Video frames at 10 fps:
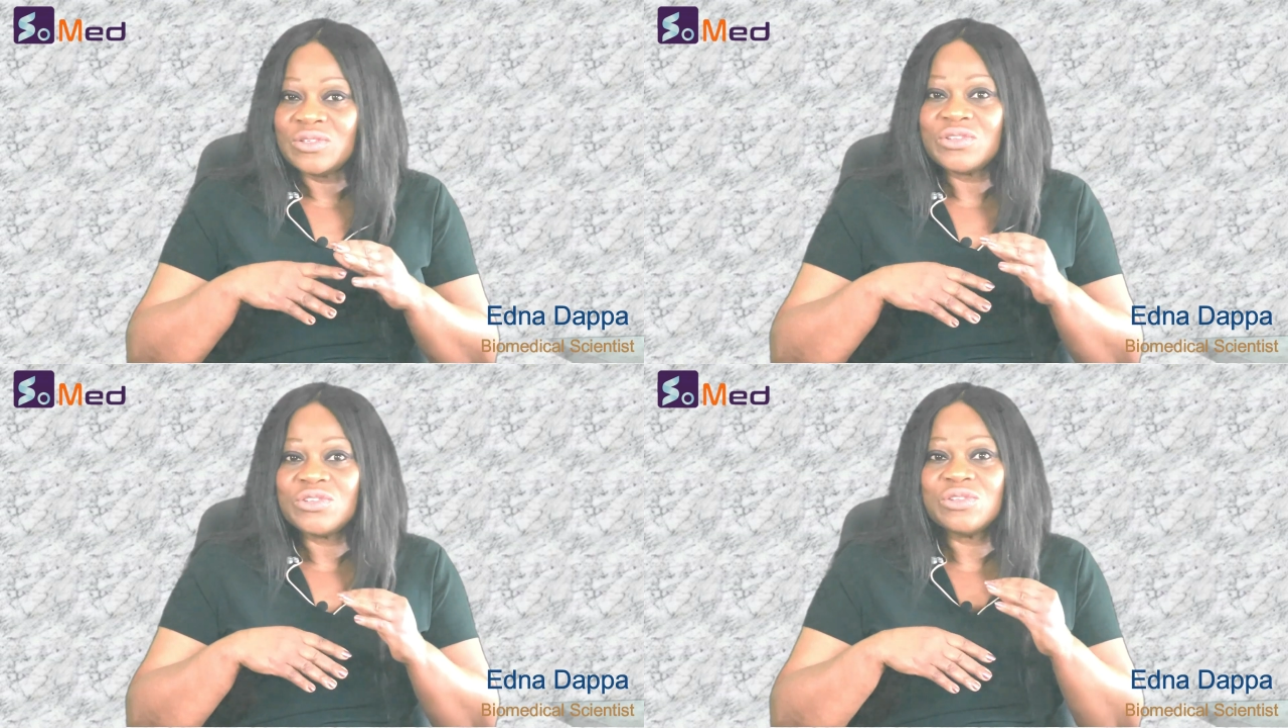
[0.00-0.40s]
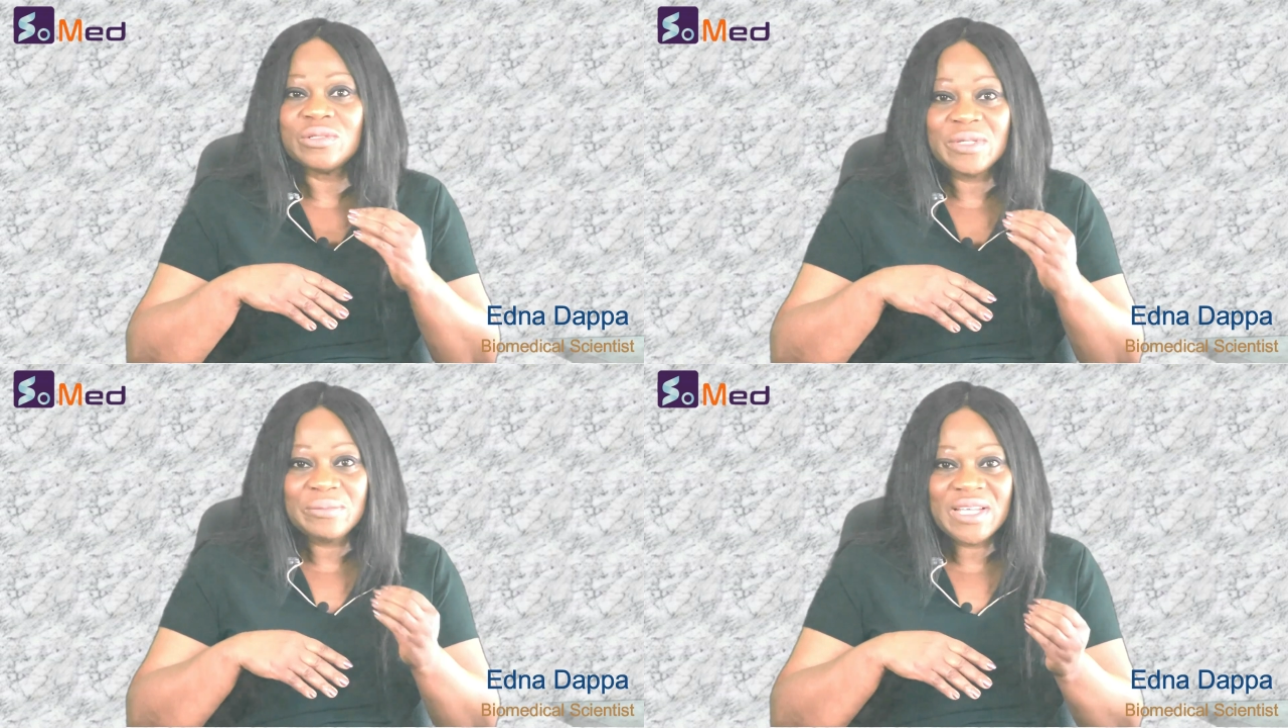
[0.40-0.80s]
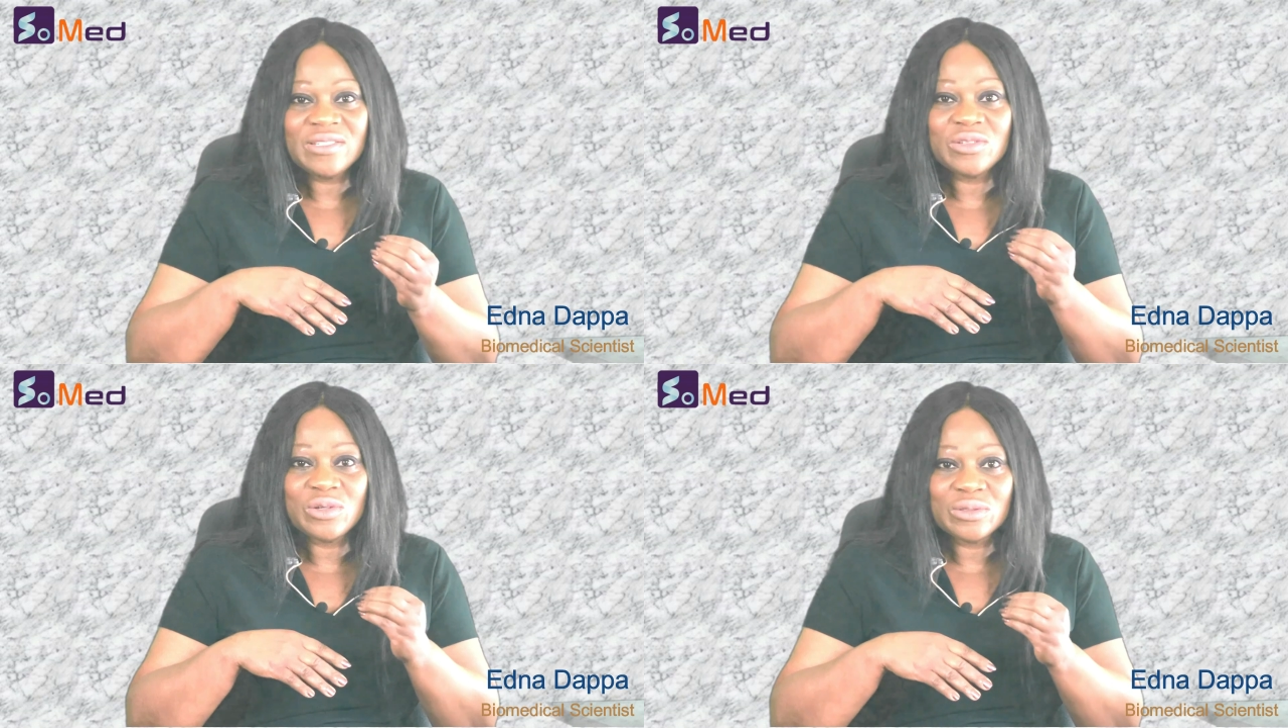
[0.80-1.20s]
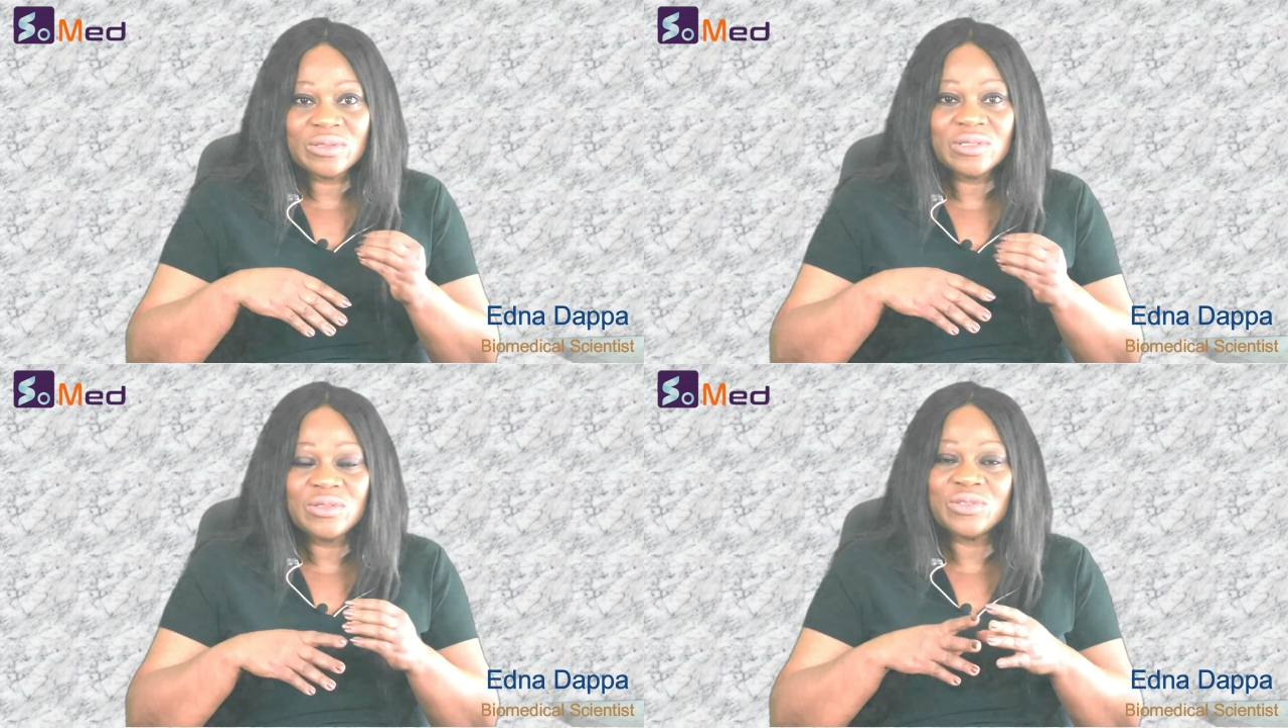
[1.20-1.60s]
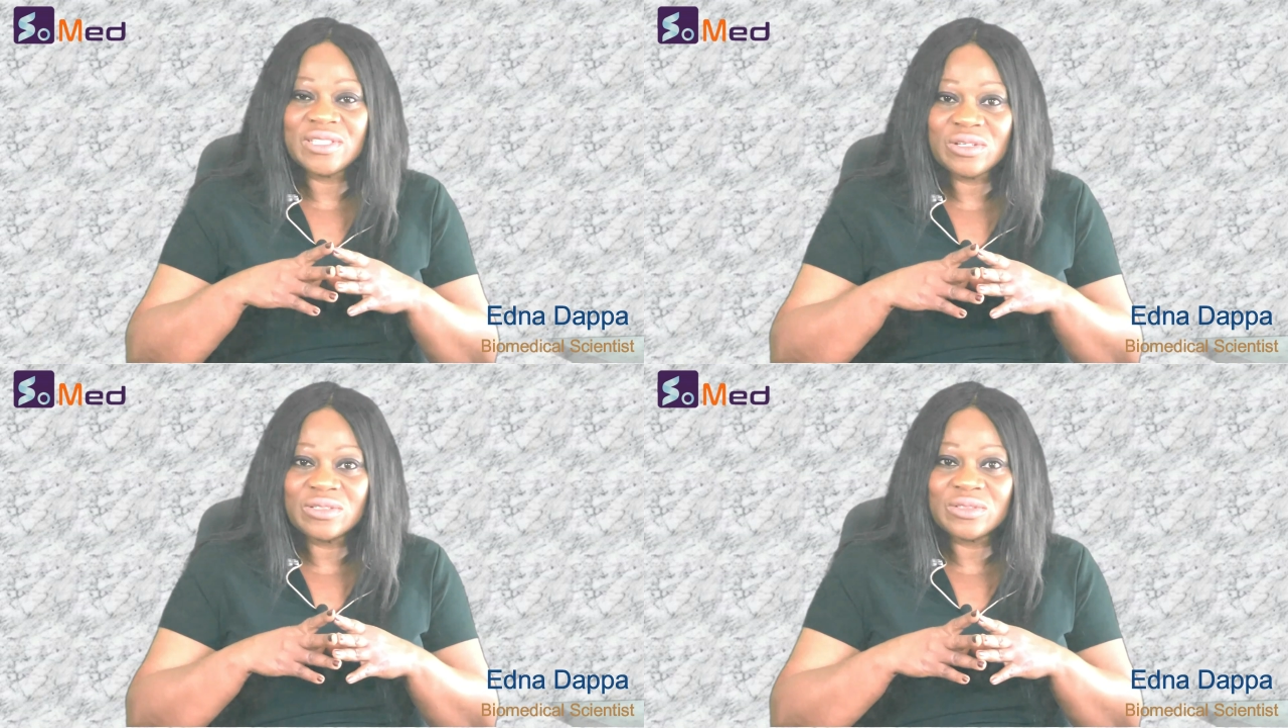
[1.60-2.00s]
should be made known to
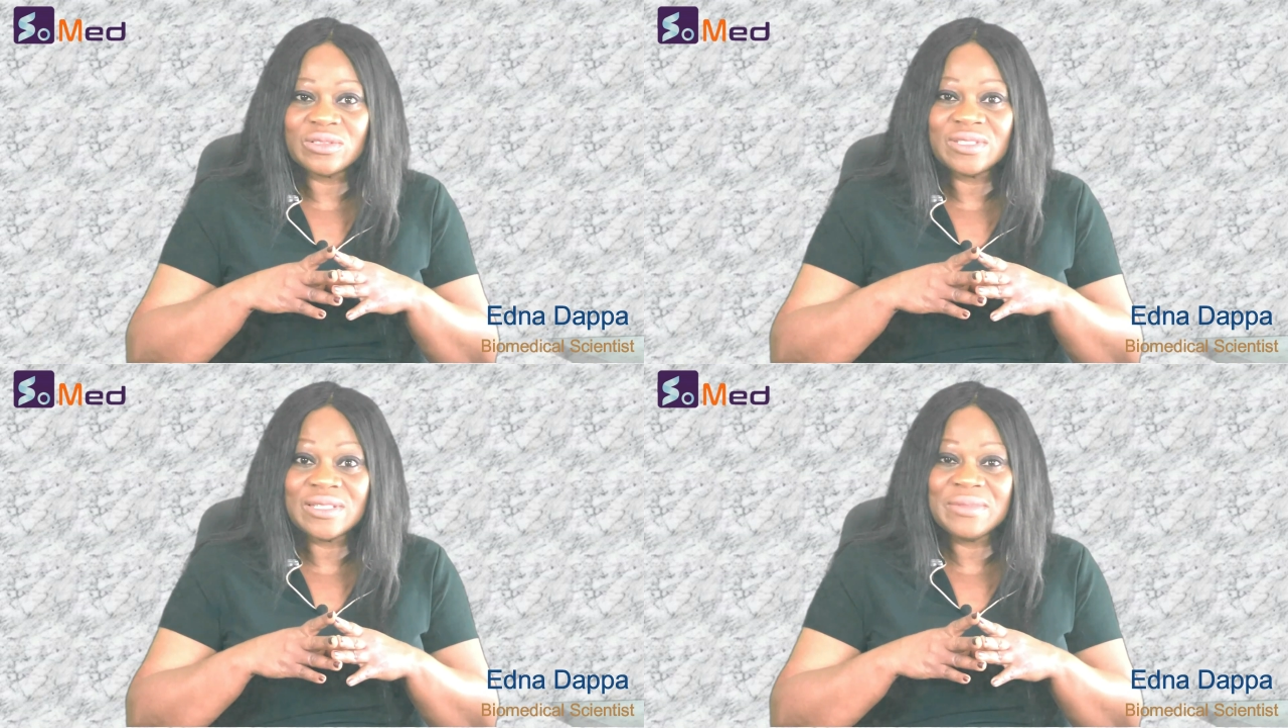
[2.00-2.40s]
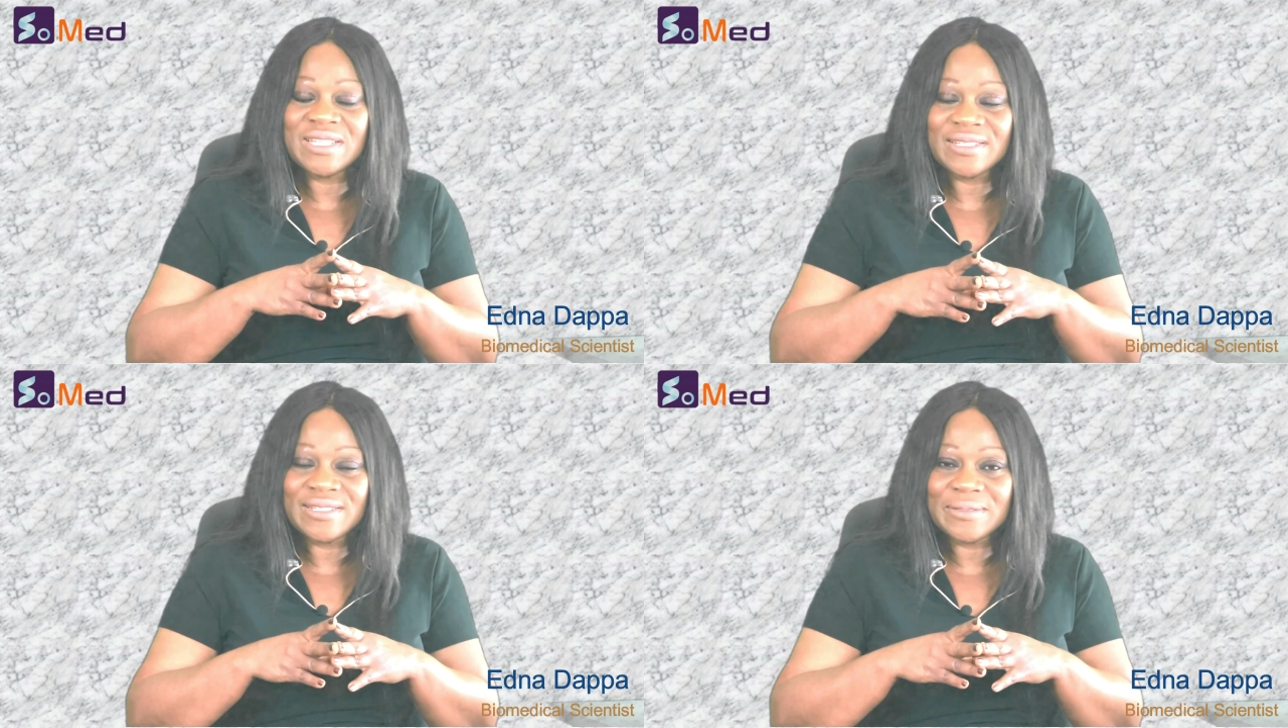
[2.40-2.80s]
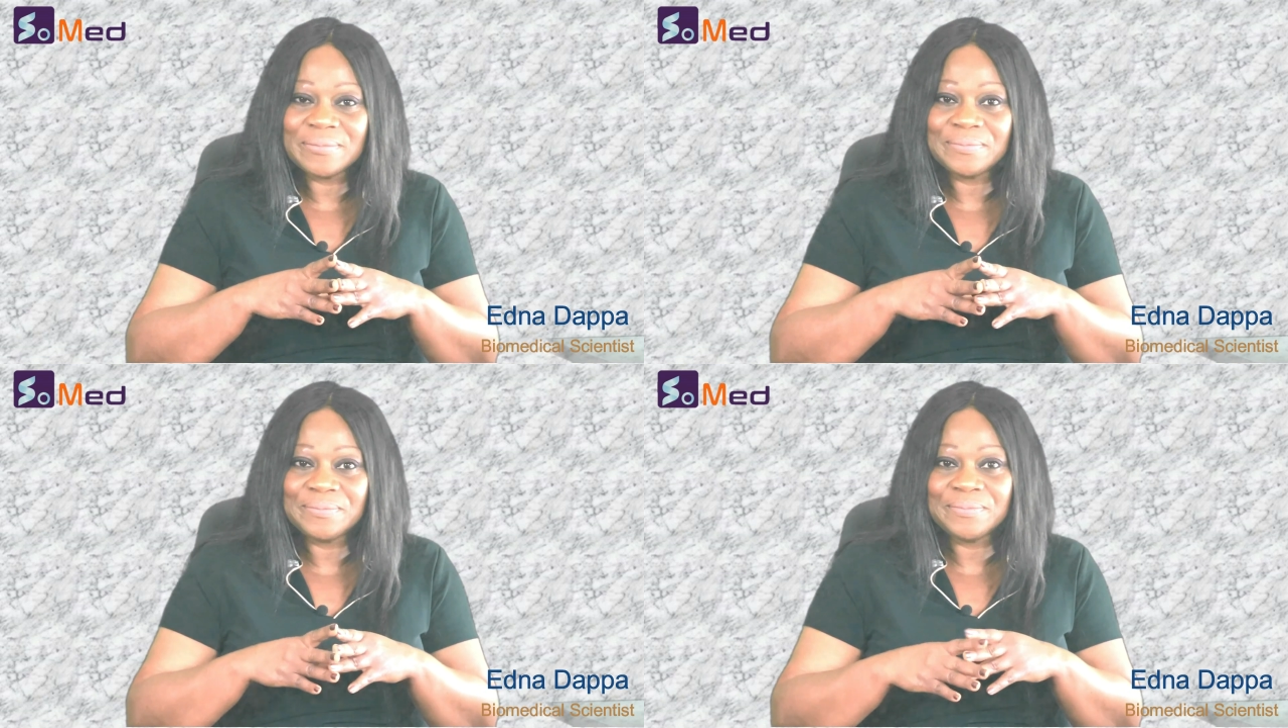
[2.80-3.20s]
the doctor immediately.